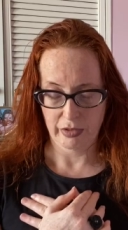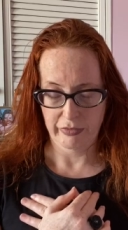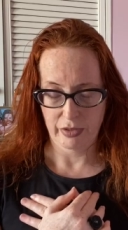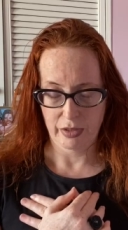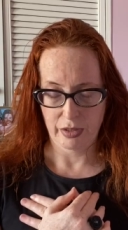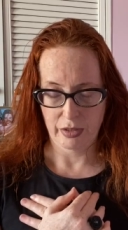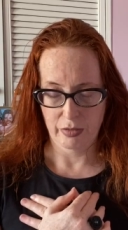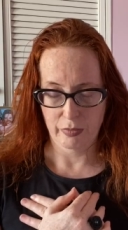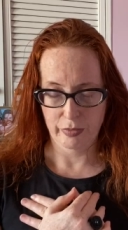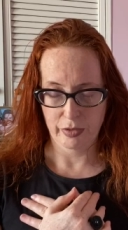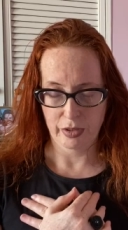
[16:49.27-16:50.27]
laughing
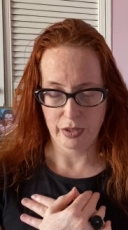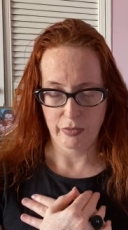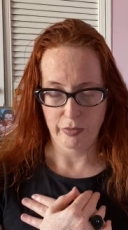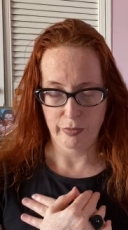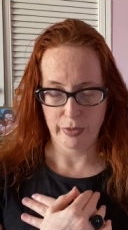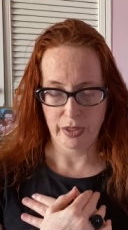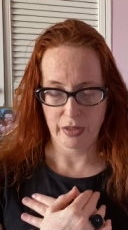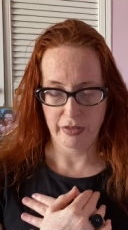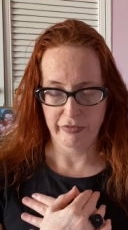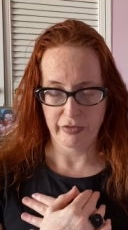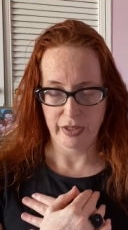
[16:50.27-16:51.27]
helps, you can repeat the
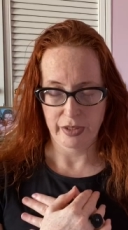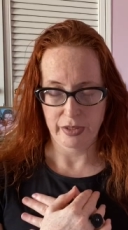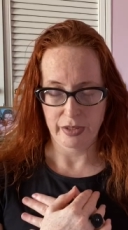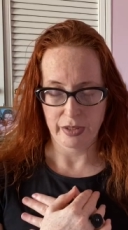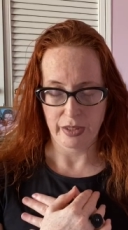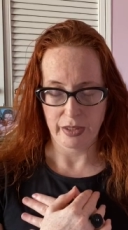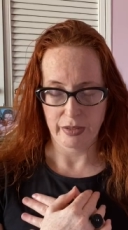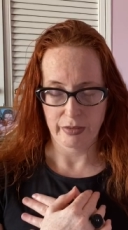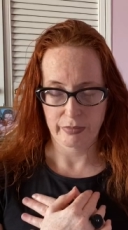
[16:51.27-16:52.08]
phrases again.